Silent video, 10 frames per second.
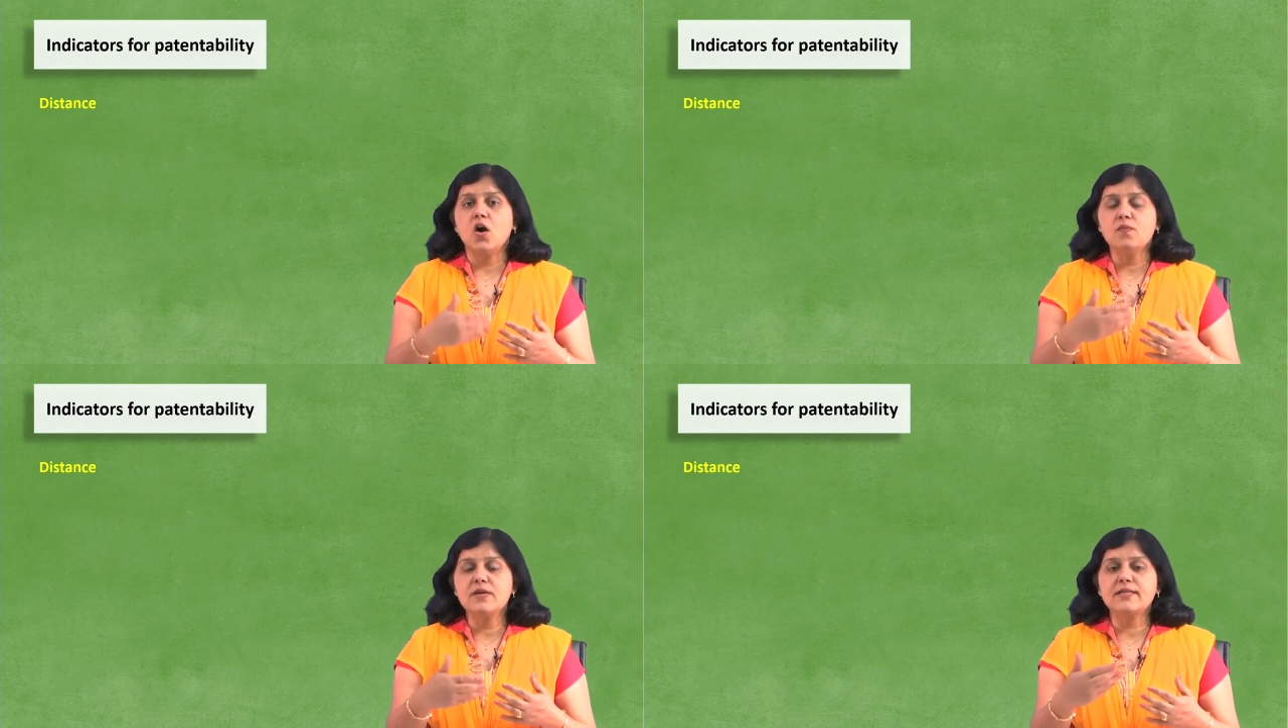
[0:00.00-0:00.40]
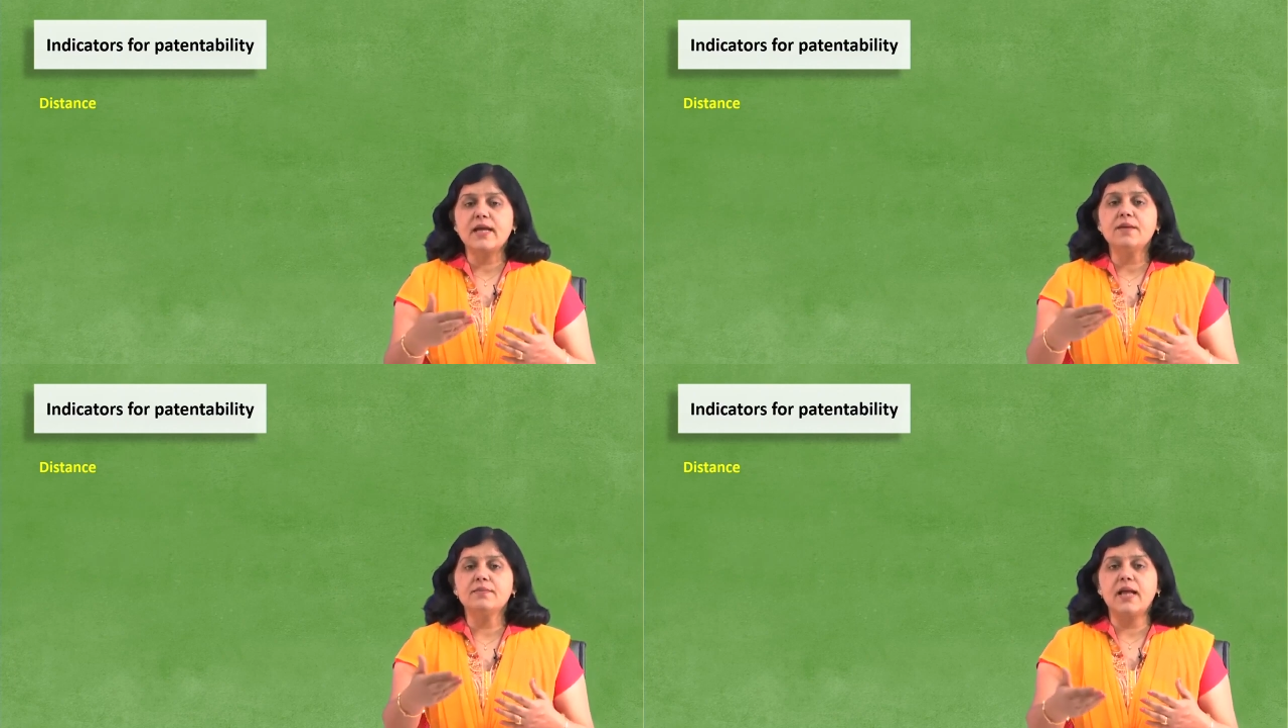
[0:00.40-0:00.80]
how much
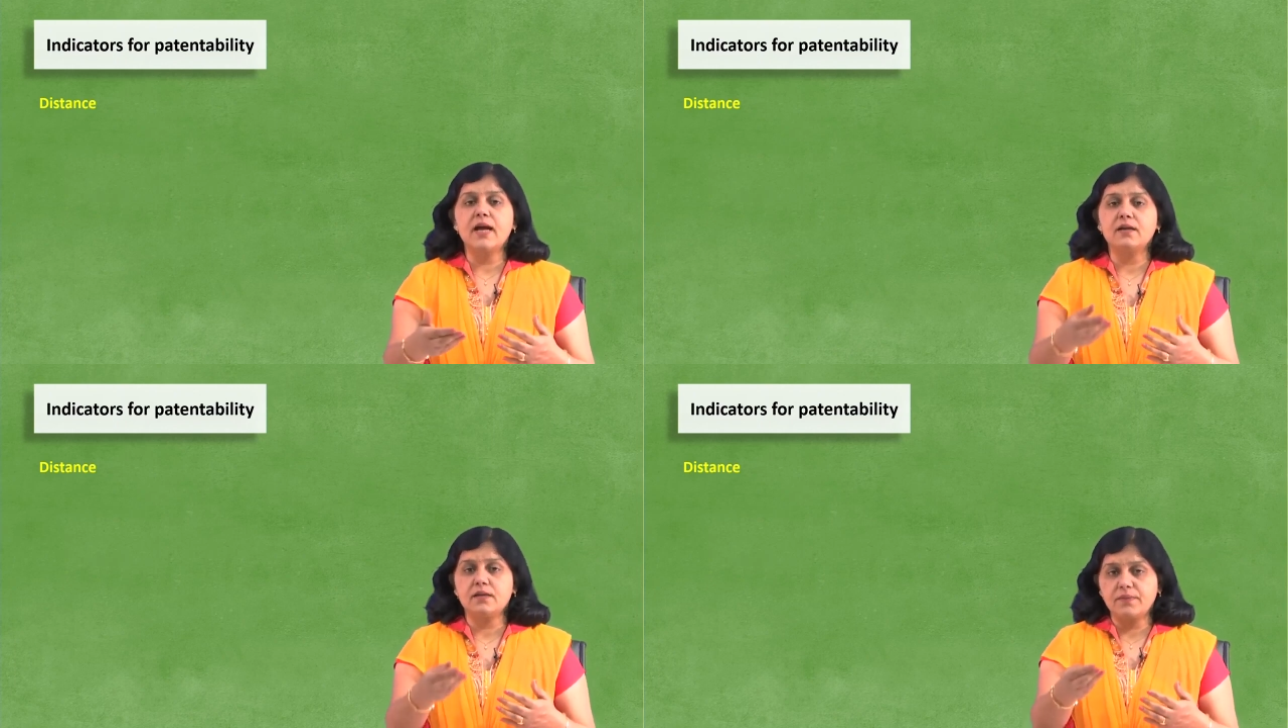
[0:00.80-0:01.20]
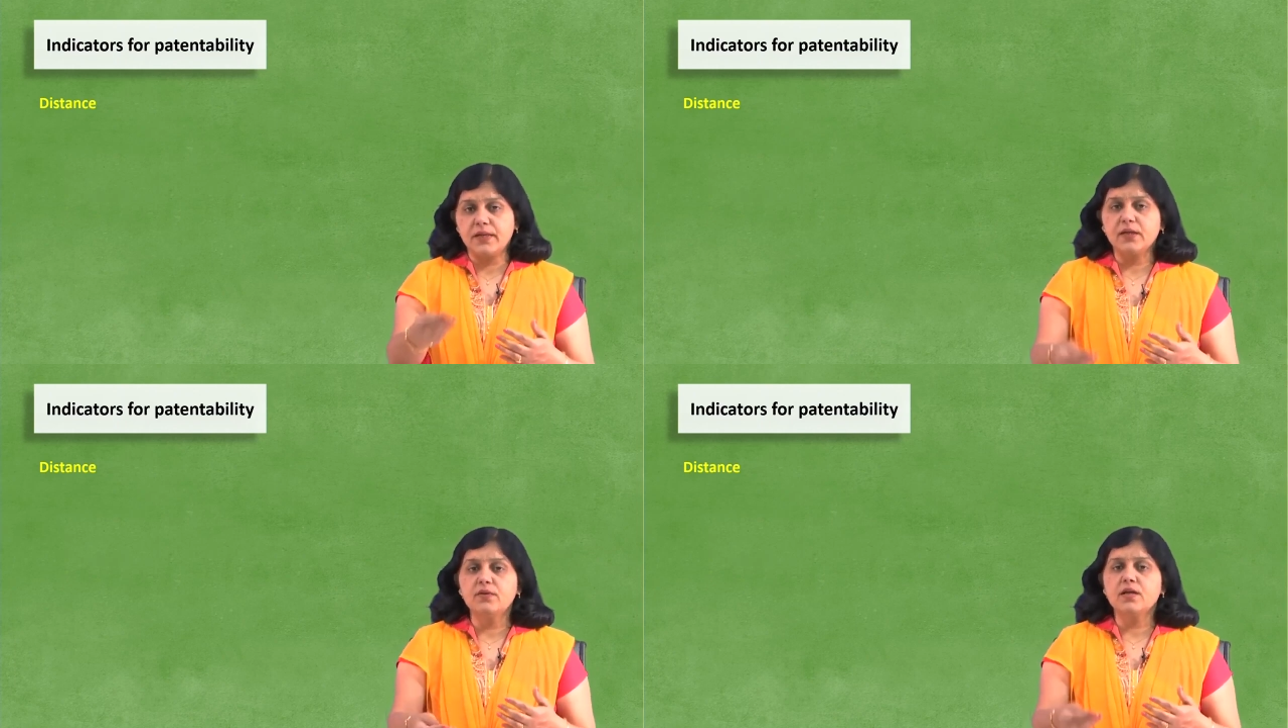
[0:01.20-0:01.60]
time that
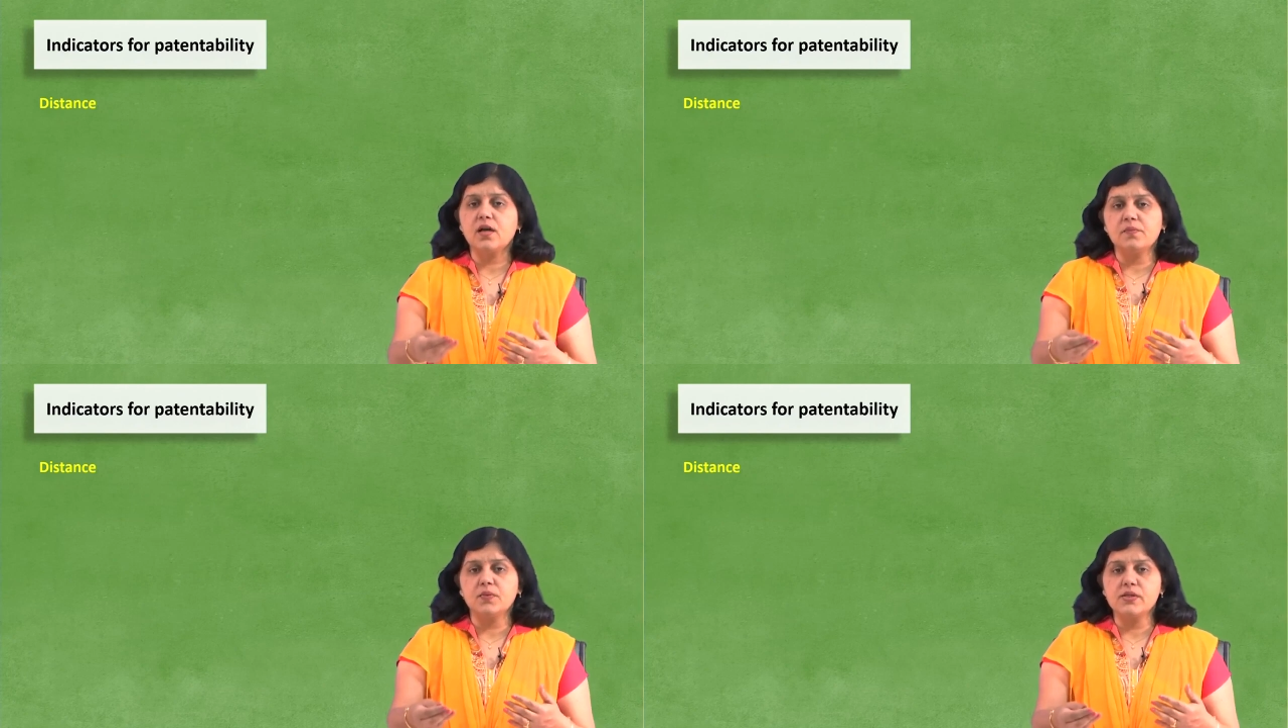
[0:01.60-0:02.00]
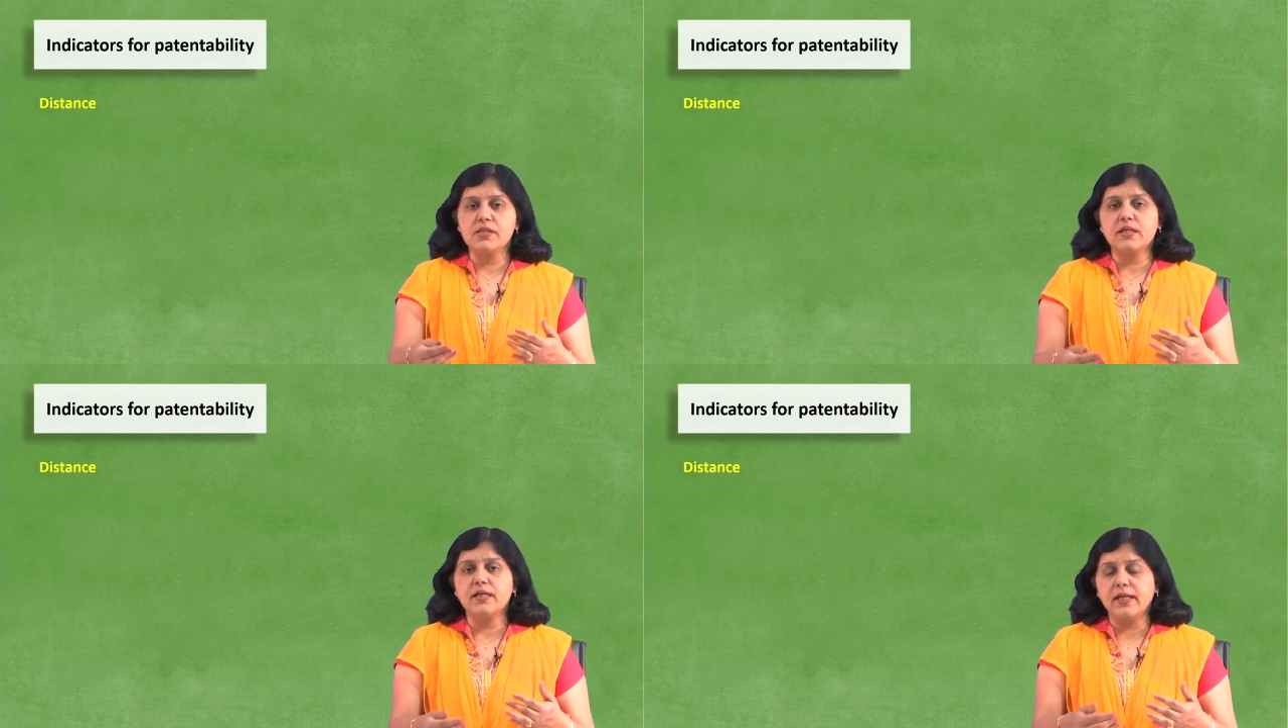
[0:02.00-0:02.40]
particular composition